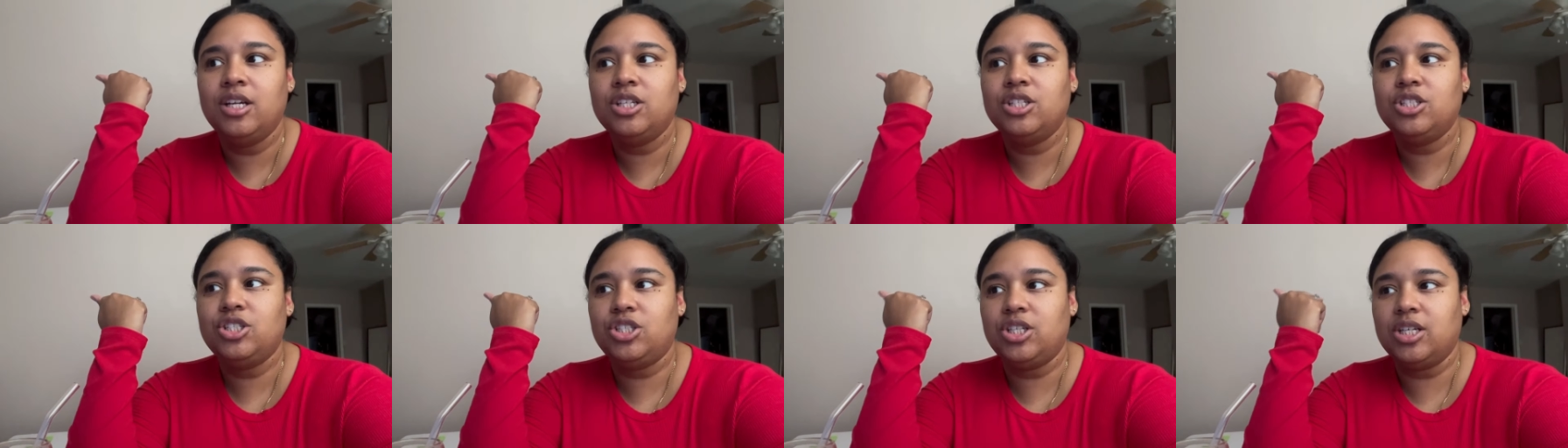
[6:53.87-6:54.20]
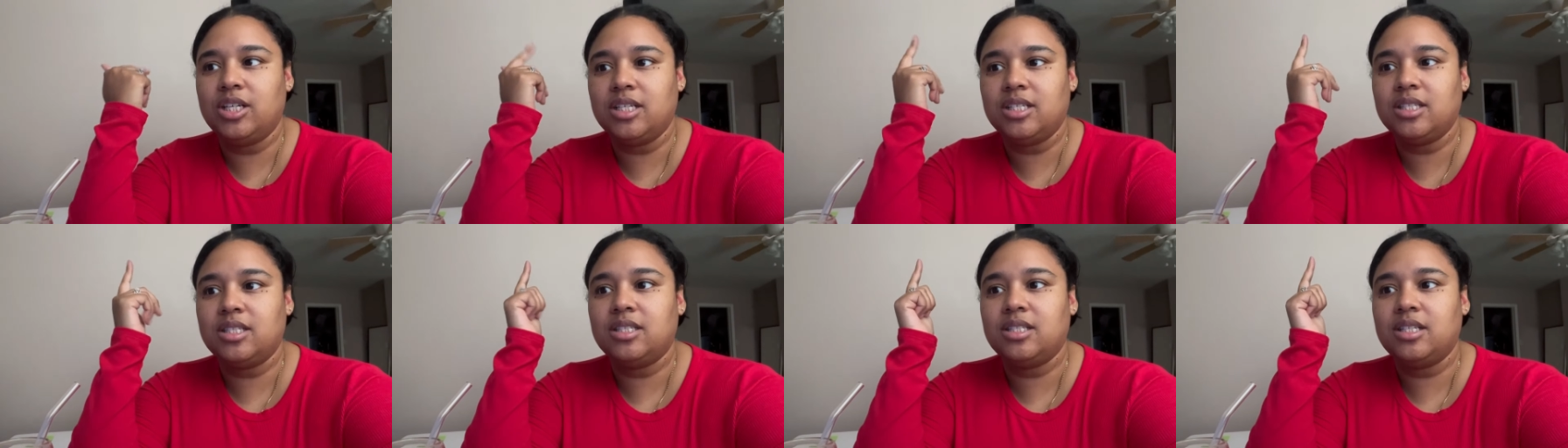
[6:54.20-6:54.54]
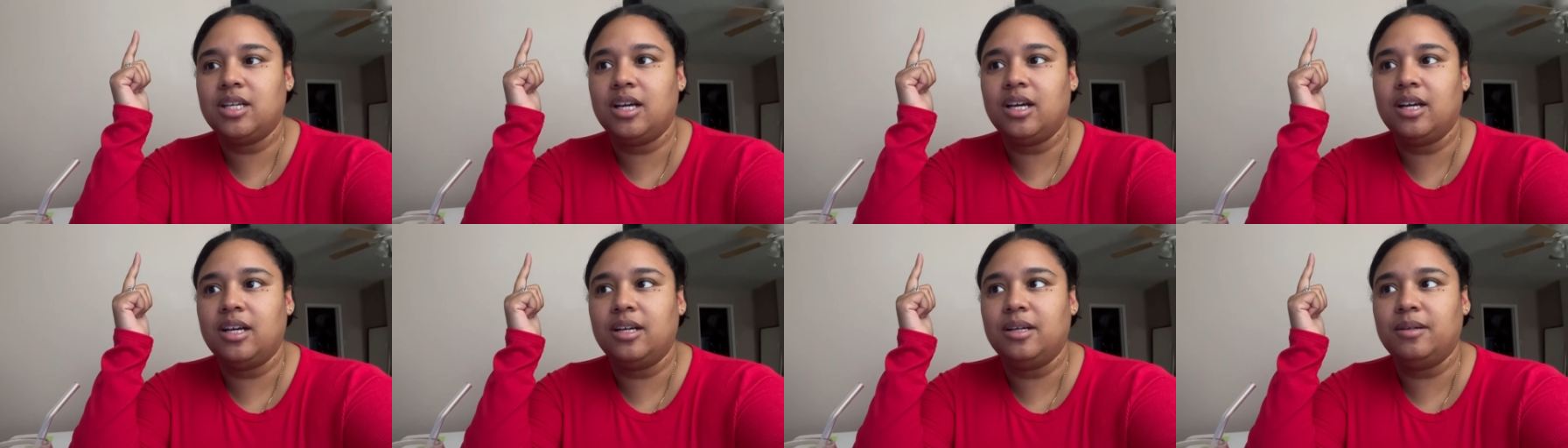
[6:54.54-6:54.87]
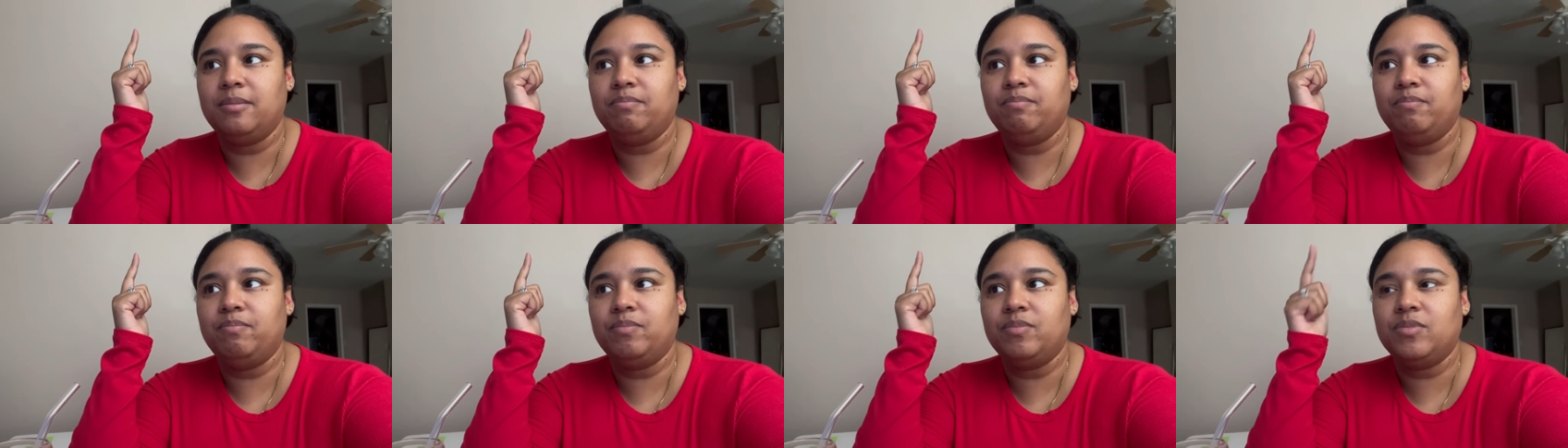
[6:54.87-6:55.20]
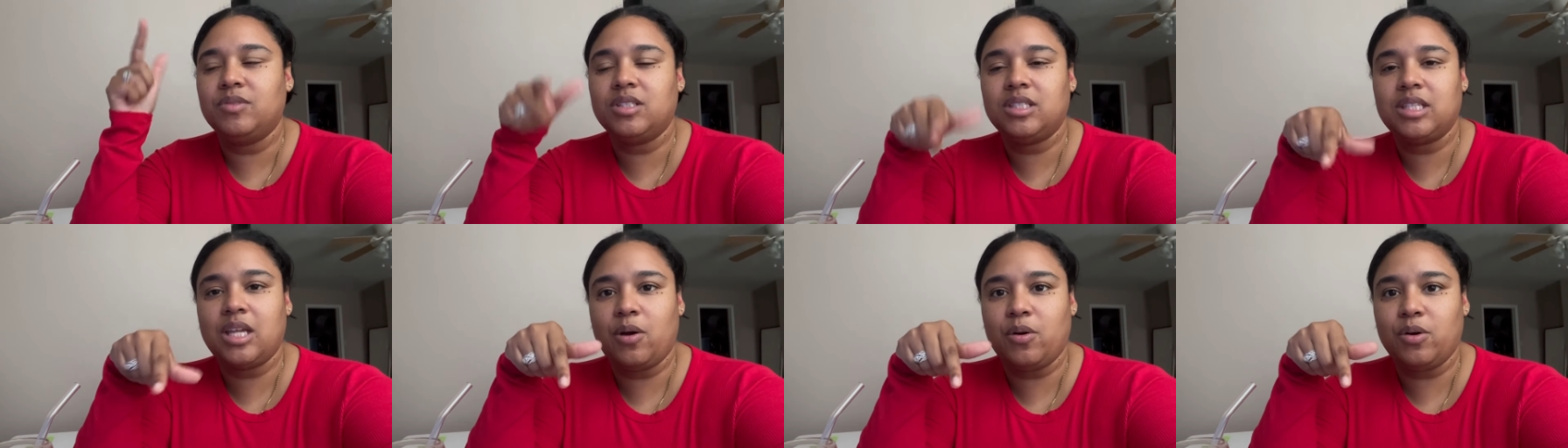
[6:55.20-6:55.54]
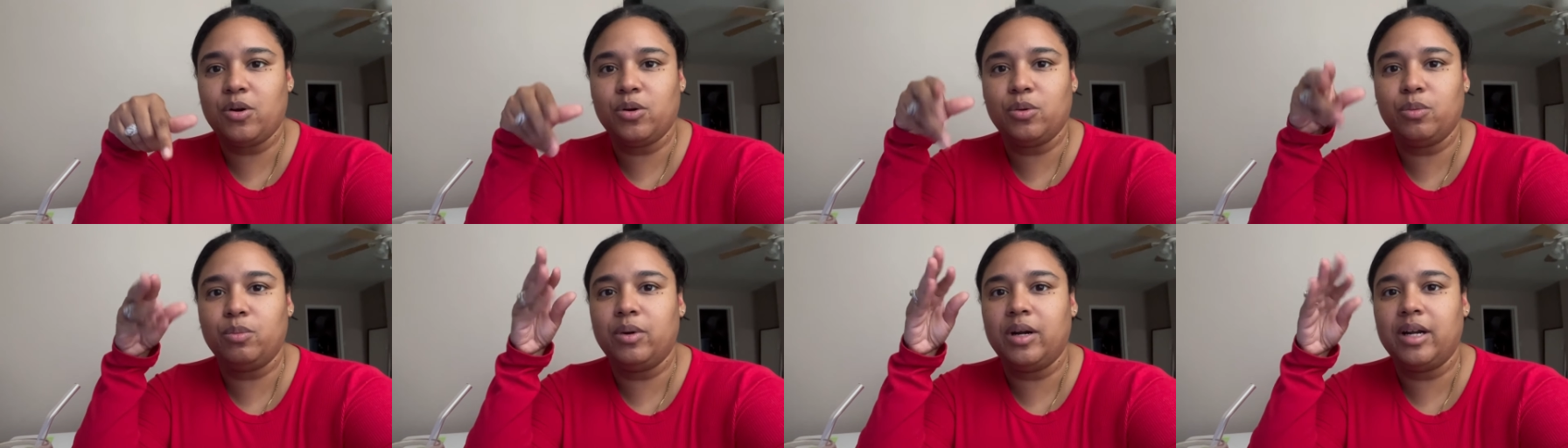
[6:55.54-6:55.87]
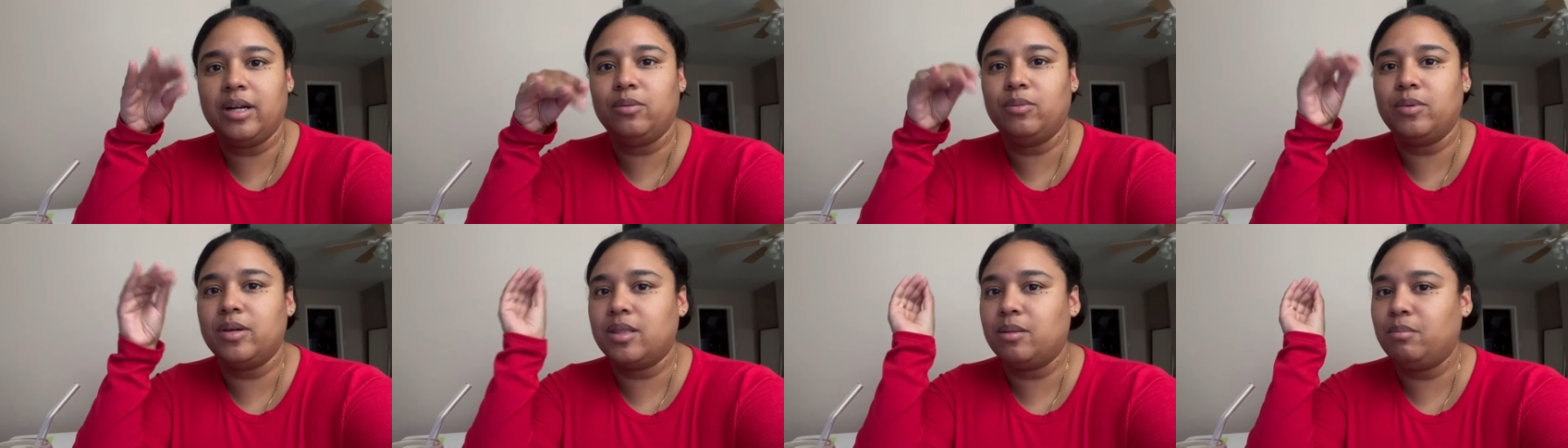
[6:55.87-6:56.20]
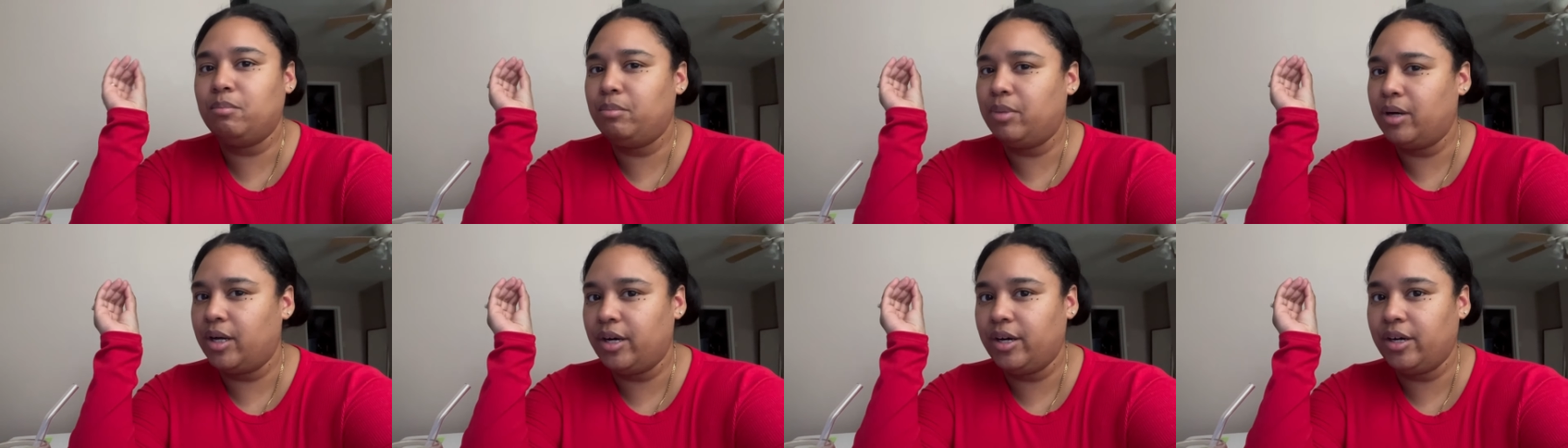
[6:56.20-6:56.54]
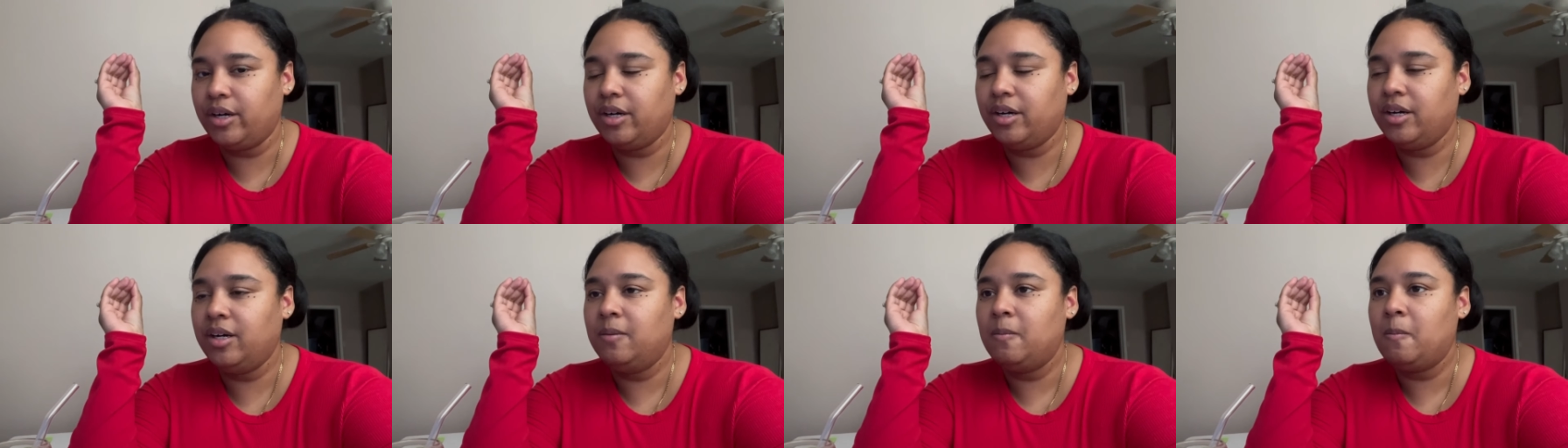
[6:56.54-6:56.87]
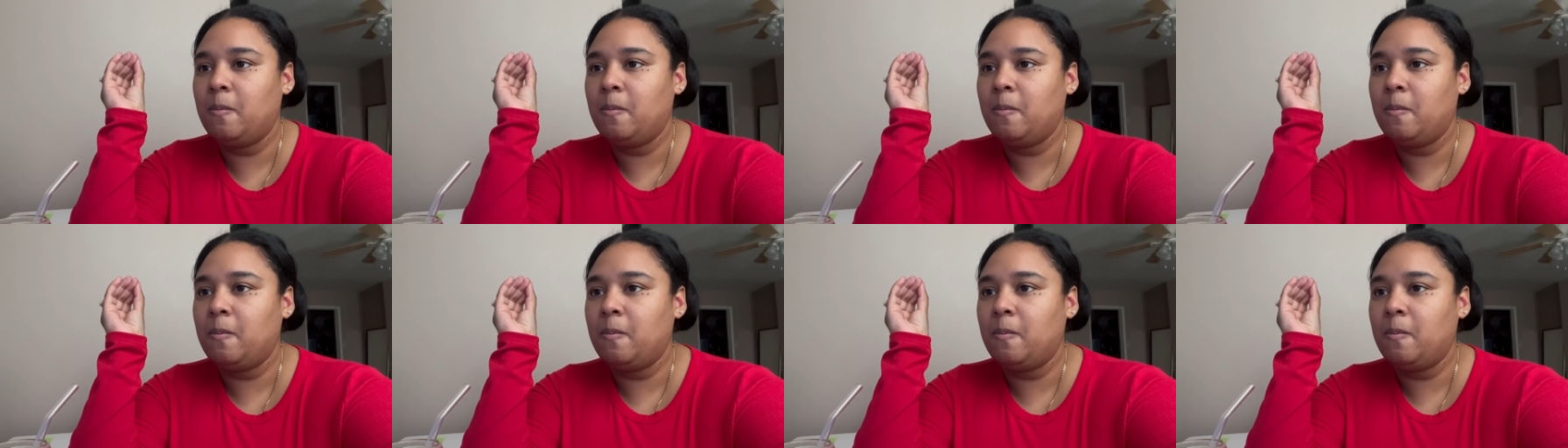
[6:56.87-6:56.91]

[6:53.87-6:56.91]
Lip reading: just sourdough bread with butter.